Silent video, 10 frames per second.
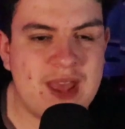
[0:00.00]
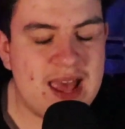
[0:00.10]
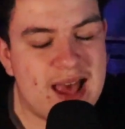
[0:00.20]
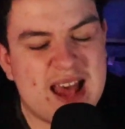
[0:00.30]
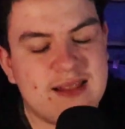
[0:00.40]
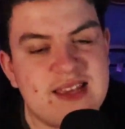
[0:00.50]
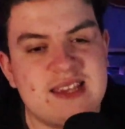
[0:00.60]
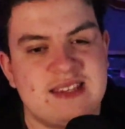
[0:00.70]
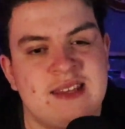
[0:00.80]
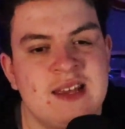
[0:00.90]
At
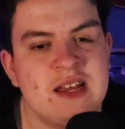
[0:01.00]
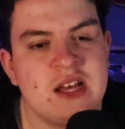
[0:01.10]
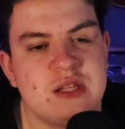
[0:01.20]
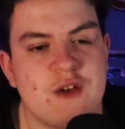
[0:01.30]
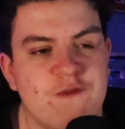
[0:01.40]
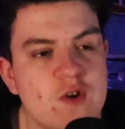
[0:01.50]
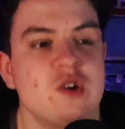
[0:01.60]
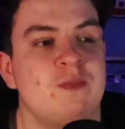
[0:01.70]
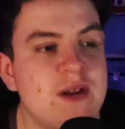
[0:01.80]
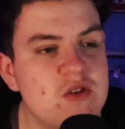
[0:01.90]
least the
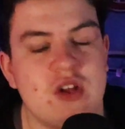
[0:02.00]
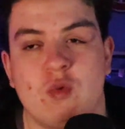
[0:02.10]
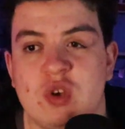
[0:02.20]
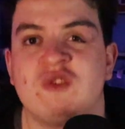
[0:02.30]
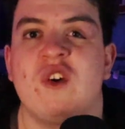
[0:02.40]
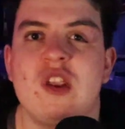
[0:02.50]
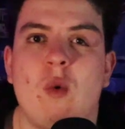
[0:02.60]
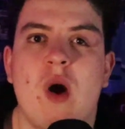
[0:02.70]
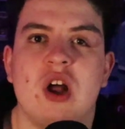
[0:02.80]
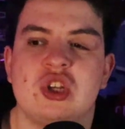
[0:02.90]
first period was fun to
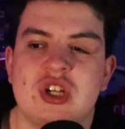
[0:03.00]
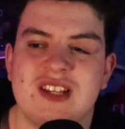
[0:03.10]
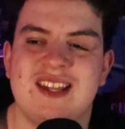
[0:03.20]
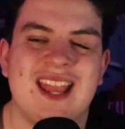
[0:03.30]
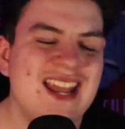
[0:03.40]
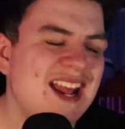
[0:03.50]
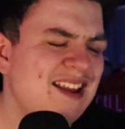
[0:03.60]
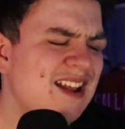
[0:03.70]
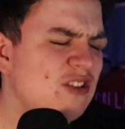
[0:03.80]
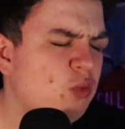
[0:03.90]
watch because the
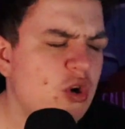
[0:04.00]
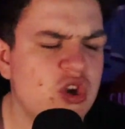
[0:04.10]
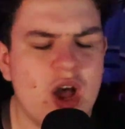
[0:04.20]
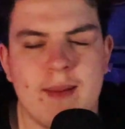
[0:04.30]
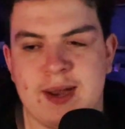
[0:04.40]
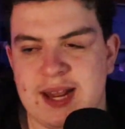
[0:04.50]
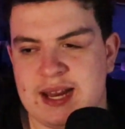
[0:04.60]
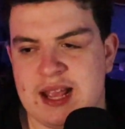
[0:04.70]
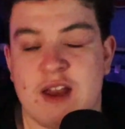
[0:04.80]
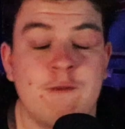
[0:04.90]
Canadians were
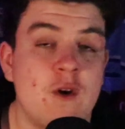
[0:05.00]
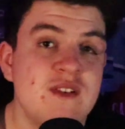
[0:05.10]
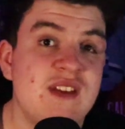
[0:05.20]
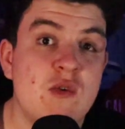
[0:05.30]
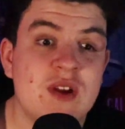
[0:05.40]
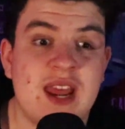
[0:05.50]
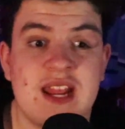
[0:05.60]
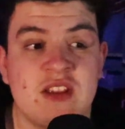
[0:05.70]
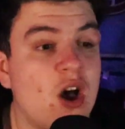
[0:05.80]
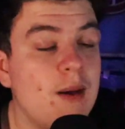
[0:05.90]
dominating. At first, they were
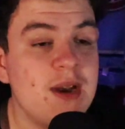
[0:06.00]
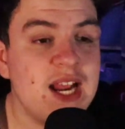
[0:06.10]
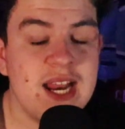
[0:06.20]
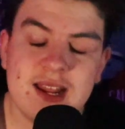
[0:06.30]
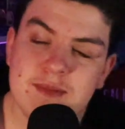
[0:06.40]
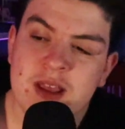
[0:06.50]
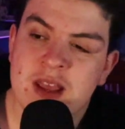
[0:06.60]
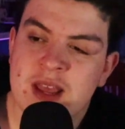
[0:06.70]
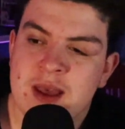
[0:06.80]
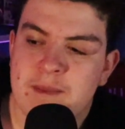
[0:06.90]
getting dominated.
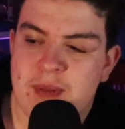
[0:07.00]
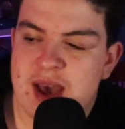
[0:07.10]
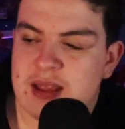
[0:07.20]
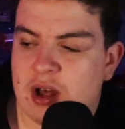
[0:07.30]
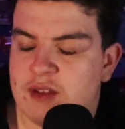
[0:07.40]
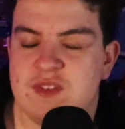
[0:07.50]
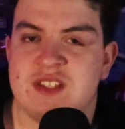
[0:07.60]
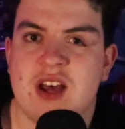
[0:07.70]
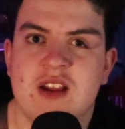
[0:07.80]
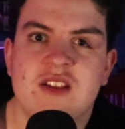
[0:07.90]
But all of a
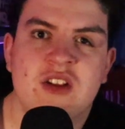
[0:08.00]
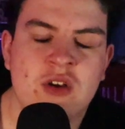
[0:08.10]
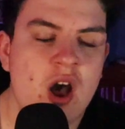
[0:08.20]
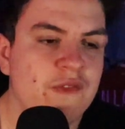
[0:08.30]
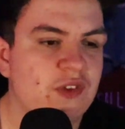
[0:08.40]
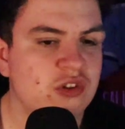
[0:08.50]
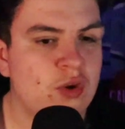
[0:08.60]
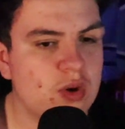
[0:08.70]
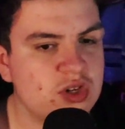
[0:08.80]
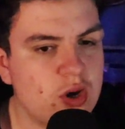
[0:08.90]
sudden, Caulfield
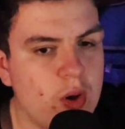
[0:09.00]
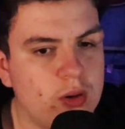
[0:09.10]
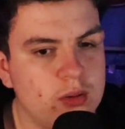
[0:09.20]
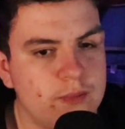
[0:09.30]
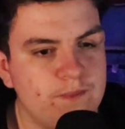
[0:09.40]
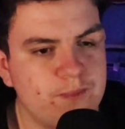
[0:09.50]
scores a goal.